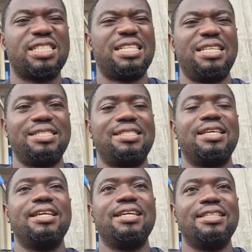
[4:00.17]

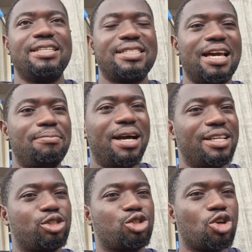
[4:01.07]
since the time
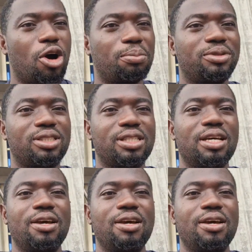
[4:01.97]
I stopped